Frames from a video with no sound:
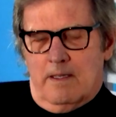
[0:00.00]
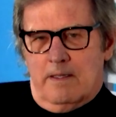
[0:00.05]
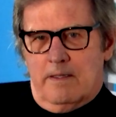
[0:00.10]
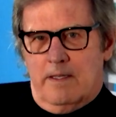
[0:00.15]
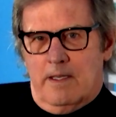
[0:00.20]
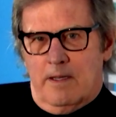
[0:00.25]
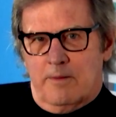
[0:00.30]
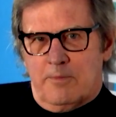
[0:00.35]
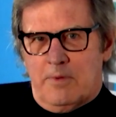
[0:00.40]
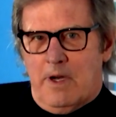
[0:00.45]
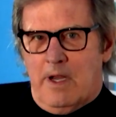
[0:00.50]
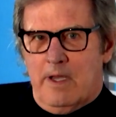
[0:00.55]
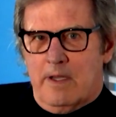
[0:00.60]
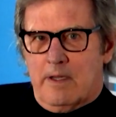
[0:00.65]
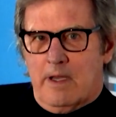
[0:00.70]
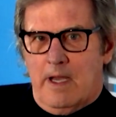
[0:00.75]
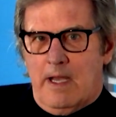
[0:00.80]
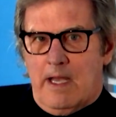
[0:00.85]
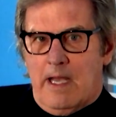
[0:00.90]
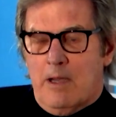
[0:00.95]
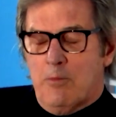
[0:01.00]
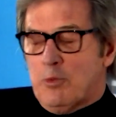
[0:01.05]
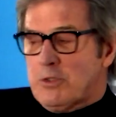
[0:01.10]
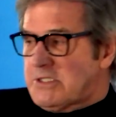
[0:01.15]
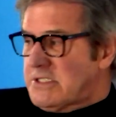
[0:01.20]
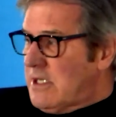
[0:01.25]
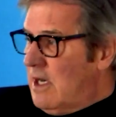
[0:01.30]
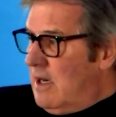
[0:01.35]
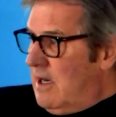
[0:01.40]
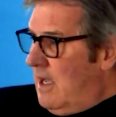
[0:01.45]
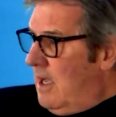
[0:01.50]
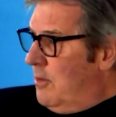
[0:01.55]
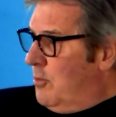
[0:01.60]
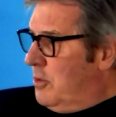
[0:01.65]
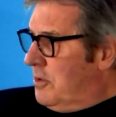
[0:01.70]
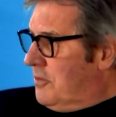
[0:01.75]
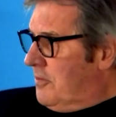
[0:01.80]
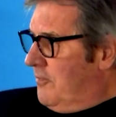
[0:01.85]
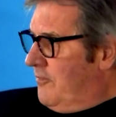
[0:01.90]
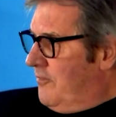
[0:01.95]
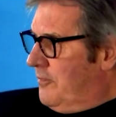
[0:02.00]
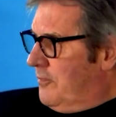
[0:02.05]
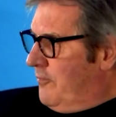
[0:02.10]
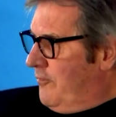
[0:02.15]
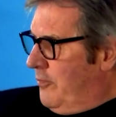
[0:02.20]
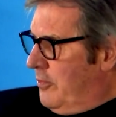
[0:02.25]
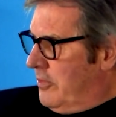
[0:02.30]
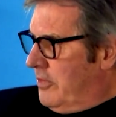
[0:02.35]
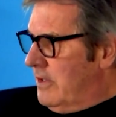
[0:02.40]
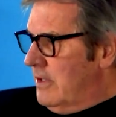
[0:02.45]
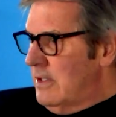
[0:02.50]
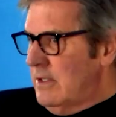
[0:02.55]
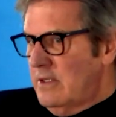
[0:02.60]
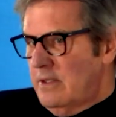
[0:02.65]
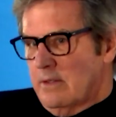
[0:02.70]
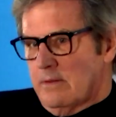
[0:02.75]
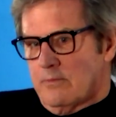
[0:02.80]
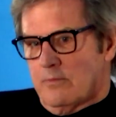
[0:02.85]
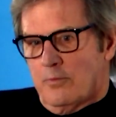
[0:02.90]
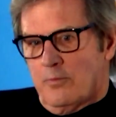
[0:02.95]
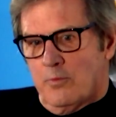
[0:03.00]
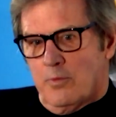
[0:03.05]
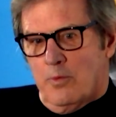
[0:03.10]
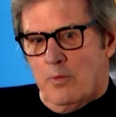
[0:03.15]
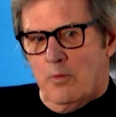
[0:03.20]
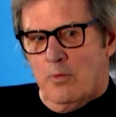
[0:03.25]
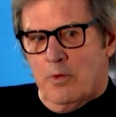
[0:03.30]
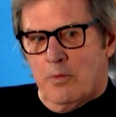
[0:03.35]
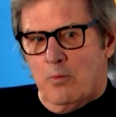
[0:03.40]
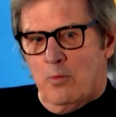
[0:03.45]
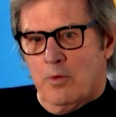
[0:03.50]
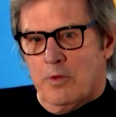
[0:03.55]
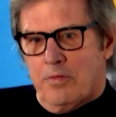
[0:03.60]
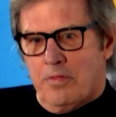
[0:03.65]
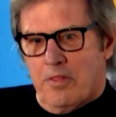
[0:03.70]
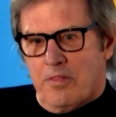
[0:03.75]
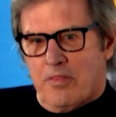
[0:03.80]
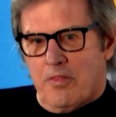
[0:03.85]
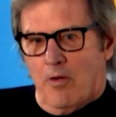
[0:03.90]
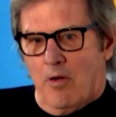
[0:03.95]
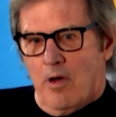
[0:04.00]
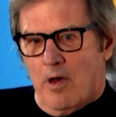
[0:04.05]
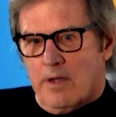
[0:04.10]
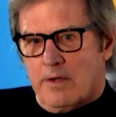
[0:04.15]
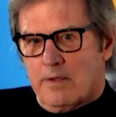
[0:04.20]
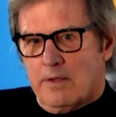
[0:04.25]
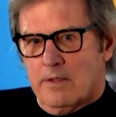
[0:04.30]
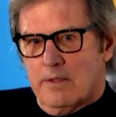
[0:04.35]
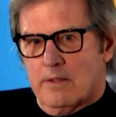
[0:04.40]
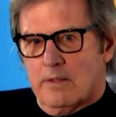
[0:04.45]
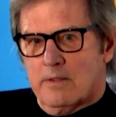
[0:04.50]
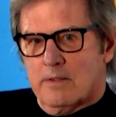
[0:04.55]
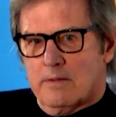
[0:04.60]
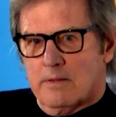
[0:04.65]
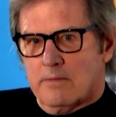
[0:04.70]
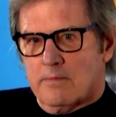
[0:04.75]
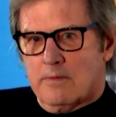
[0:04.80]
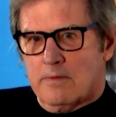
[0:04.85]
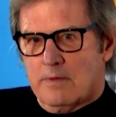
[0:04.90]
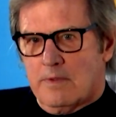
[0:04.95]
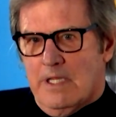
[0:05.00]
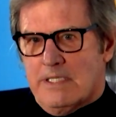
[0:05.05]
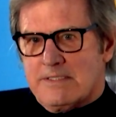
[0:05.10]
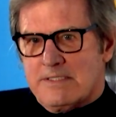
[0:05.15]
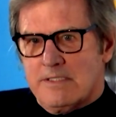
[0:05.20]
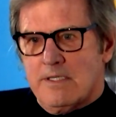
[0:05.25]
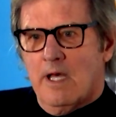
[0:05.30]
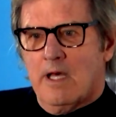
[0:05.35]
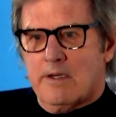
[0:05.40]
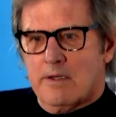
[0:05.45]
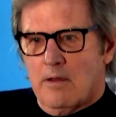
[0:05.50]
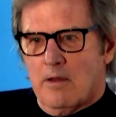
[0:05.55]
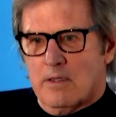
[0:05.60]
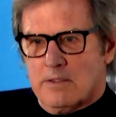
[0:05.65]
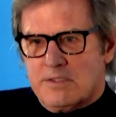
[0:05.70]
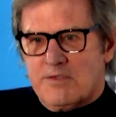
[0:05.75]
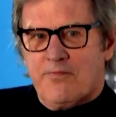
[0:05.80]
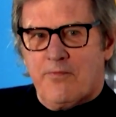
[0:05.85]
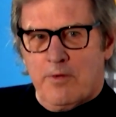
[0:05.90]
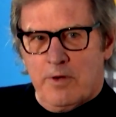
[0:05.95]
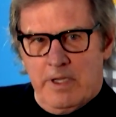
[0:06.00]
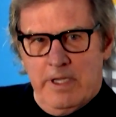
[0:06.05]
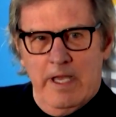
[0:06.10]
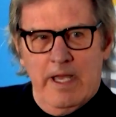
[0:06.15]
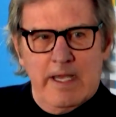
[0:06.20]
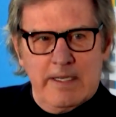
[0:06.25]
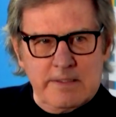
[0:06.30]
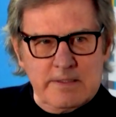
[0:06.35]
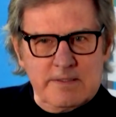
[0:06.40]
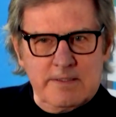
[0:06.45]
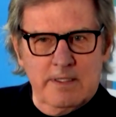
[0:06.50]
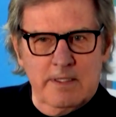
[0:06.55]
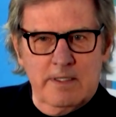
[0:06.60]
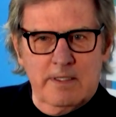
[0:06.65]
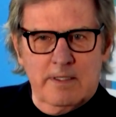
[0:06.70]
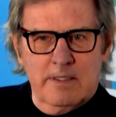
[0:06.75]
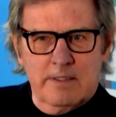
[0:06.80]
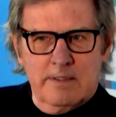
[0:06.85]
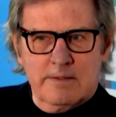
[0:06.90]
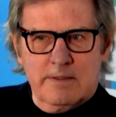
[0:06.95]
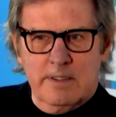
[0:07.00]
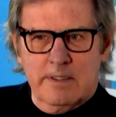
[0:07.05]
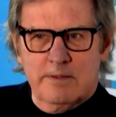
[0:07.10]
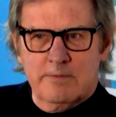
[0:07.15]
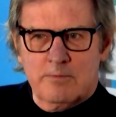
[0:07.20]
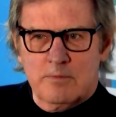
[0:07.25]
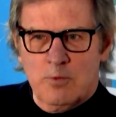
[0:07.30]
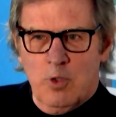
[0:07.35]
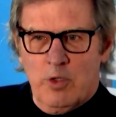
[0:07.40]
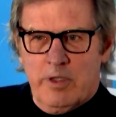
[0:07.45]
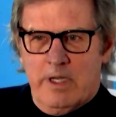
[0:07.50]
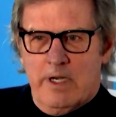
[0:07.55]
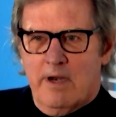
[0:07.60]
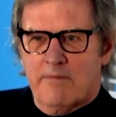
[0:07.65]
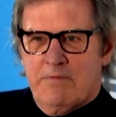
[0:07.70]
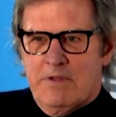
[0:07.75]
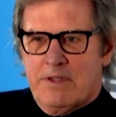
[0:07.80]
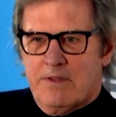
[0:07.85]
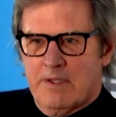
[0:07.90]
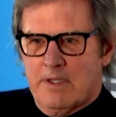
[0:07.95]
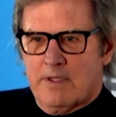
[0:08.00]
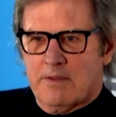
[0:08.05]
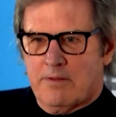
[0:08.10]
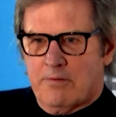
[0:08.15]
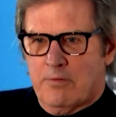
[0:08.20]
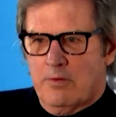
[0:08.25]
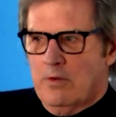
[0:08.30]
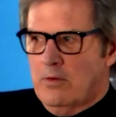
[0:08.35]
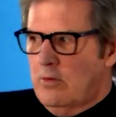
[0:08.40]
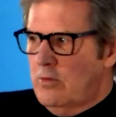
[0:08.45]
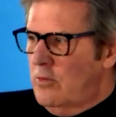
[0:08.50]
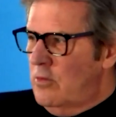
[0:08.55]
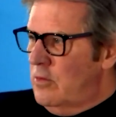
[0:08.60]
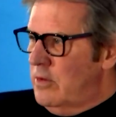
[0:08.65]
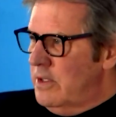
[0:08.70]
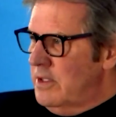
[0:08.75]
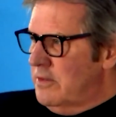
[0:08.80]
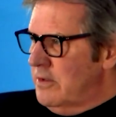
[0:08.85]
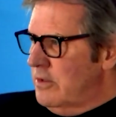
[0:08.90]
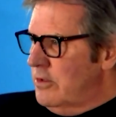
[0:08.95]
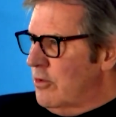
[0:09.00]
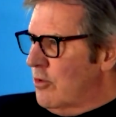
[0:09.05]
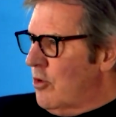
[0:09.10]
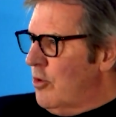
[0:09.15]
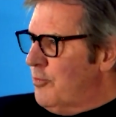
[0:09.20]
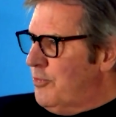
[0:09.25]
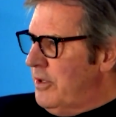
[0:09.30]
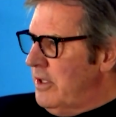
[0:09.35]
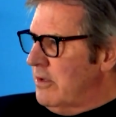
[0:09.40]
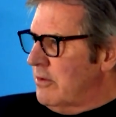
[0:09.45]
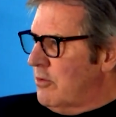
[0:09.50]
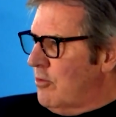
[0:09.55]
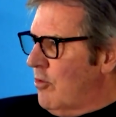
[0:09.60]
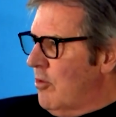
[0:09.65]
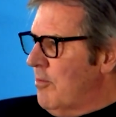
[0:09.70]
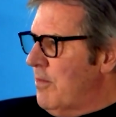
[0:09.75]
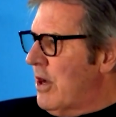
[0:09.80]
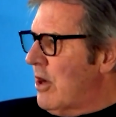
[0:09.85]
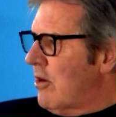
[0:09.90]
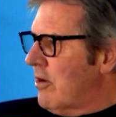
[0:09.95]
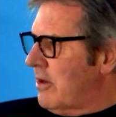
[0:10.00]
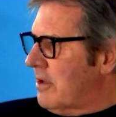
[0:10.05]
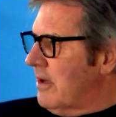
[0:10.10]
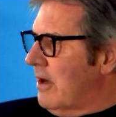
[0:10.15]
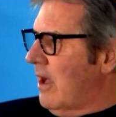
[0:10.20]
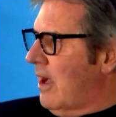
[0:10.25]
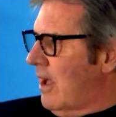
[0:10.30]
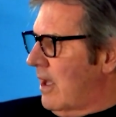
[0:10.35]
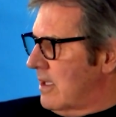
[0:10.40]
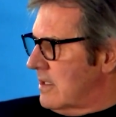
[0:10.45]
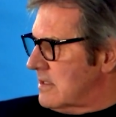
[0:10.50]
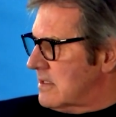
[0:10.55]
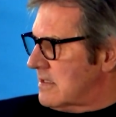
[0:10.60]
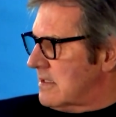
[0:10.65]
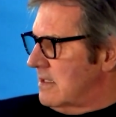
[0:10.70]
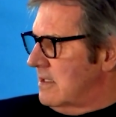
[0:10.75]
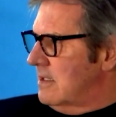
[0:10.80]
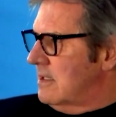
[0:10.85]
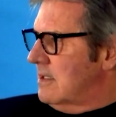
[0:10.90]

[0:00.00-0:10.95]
Yeah, I would start out with the thought, let's not us forget and look at everything through either European or American eyes.